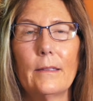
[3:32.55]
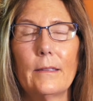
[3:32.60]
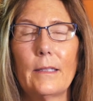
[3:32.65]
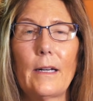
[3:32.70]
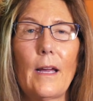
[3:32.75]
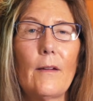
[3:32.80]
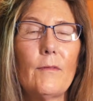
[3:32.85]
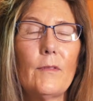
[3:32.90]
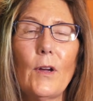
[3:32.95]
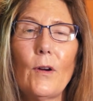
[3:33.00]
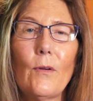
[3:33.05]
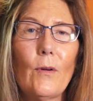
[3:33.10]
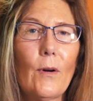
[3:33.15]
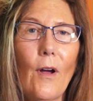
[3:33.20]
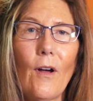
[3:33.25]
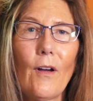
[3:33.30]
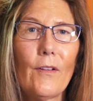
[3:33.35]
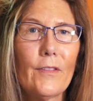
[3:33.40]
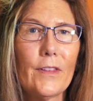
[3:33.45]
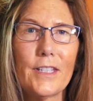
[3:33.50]
that I've known
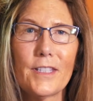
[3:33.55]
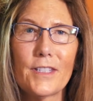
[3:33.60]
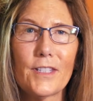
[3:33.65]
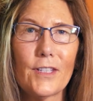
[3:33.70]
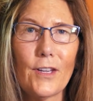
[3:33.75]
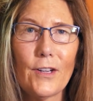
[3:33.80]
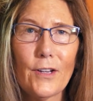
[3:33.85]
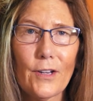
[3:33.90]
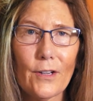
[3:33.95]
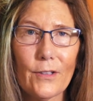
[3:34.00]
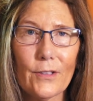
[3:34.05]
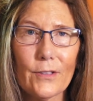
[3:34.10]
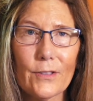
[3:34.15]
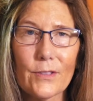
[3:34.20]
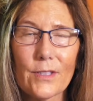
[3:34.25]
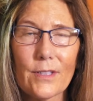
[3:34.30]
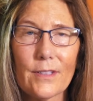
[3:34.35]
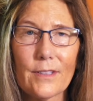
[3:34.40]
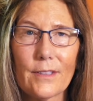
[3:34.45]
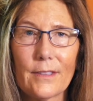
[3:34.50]
all these
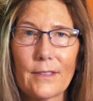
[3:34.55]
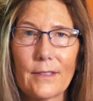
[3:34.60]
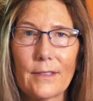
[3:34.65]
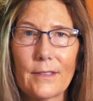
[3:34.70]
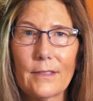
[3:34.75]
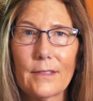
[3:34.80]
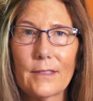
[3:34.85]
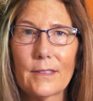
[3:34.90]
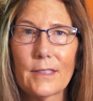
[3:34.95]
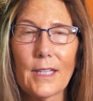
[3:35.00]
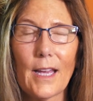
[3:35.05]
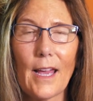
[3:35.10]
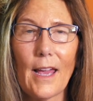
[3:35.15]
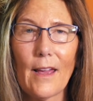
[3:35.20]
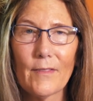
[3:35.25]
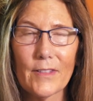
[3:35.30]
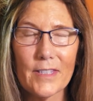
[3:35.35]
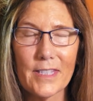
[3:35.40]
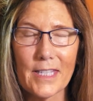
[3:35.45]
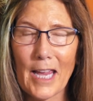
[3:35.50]
years, to
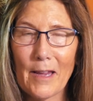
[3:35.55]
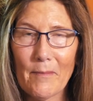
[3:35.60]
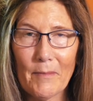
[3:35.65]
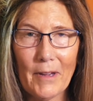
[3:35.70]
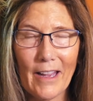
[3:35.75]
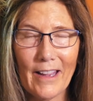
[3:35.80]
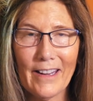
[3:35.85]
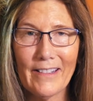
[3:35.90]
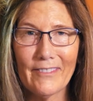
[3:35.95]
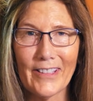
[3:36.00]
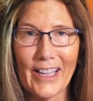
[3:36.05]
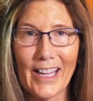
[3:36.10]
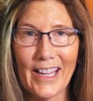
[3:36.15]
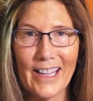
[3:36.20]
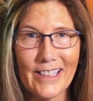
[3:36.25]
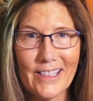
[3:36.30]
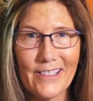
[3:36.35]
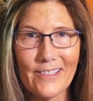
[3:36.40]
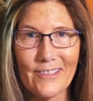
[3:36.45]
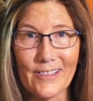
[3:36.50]
have the same kind of
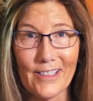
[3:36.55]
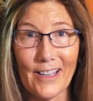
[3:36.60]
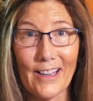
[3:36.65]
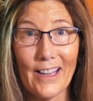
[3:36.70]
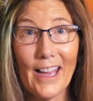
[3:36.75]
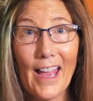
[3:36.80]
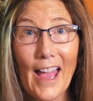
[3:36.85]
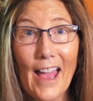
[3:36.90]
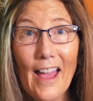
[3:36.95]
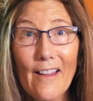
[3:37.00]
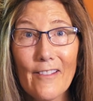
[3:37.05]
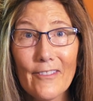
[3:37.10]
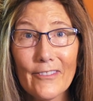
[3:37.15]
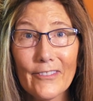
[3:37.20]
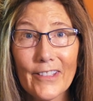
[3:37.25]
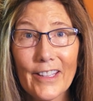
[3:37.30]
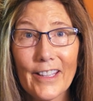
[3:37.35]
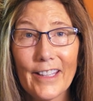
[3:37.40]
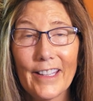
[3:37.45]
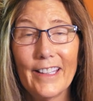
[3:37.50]
cancer as I have,
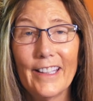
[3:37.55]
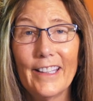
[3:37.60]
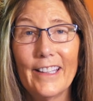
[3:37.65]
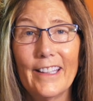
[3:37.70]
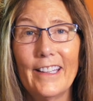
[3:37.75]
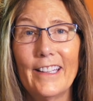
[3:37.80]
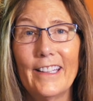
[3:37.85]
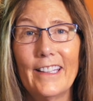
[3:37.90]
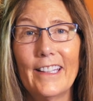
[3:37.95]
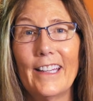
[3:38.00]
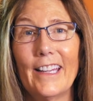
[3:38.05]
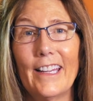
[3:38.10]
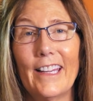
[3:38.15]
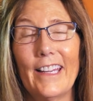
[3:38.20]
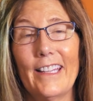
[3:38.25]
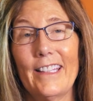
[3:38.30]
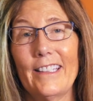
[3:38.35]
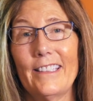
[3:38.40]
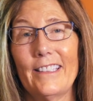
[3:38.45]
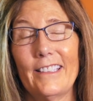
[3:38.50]

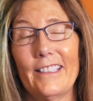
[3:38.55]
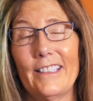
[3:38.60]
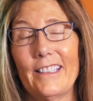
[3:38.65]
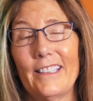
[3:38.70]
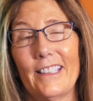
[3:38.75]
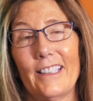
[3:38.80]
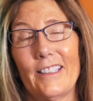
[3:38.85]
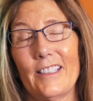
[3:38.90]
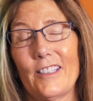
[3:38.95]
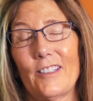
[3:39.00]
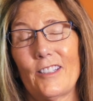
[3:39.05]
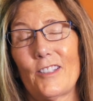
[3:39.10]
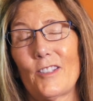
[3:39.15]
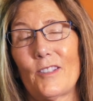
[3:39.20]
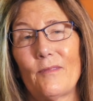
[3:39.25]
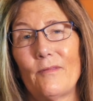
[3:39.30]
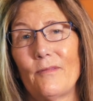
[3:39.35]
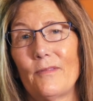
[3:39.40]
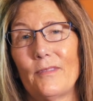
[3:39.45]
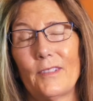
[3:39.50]
and
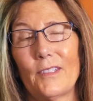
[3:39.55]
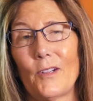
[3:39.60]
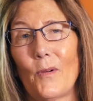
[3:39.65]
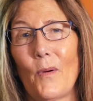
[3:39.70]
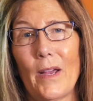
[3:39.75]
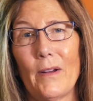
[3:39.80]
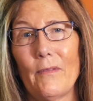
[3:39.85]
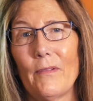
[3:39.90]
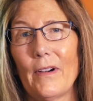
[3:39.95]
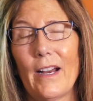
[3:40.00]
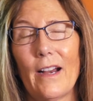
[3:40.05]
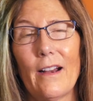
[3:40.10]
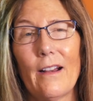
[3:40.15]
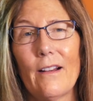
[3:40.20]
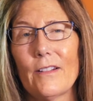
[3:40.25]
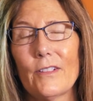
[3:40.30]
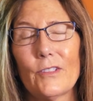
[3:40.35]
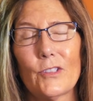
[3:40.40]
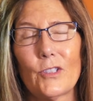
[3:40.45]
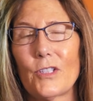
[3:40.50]
that's quite
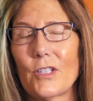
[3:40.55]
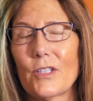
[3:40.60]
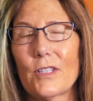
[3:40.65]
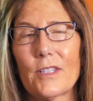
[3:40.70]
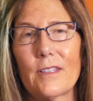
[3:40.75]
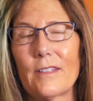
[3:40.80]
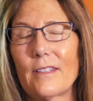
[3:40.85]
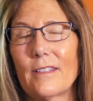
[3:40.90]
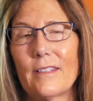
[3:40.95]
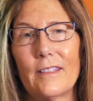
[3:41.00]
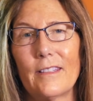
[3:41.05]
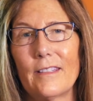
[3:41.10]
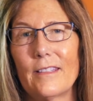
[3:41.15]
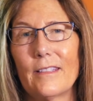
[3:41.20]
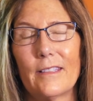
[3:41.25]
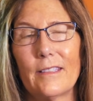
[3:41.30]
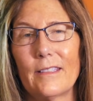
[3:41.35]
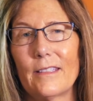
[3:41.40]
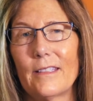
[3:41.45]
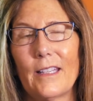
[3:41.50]
rare.
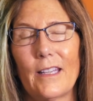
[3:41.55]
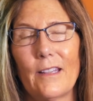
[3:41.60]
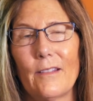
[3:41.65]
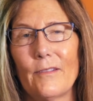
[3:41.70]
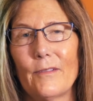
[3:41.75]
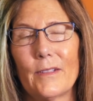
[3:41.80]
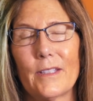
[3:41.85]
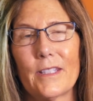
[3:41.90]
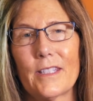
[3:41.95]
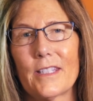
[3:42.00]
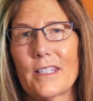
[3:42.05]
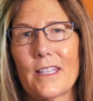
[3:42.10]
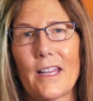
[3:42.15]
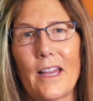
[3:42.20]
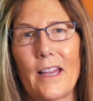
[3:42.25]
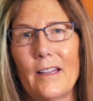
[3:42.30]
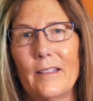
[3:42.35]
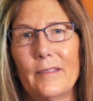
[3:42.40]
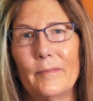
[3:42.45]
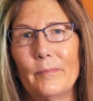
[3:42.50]
It was
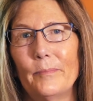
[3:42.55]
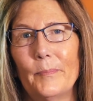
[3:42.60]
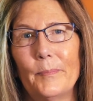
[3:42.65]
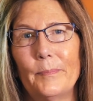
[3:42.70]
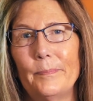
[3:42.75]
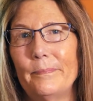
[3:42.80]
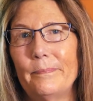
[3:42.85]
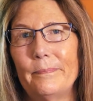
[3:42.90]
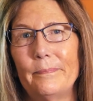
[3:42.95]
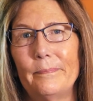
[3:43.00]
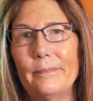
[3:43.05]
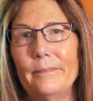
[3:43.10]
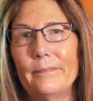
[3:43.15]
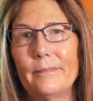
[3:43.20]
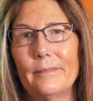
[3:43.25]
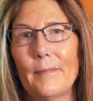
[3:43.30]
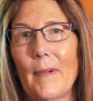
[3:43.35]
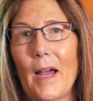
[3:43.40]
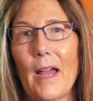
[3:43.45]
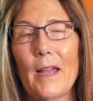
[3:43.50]

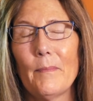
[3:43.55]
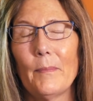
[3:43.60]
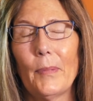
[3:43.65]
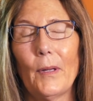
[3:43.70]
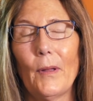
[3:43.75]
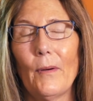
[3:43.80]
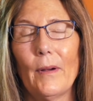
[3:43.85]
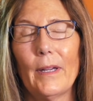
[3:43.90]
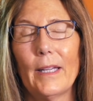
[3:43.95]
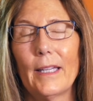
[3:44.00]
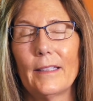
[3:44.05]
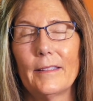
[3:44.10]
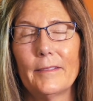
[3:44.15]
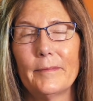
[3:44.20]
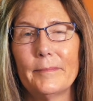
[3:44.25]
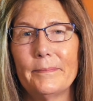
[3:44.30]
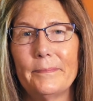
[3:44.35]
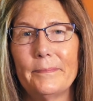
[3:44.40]
mind-blowing.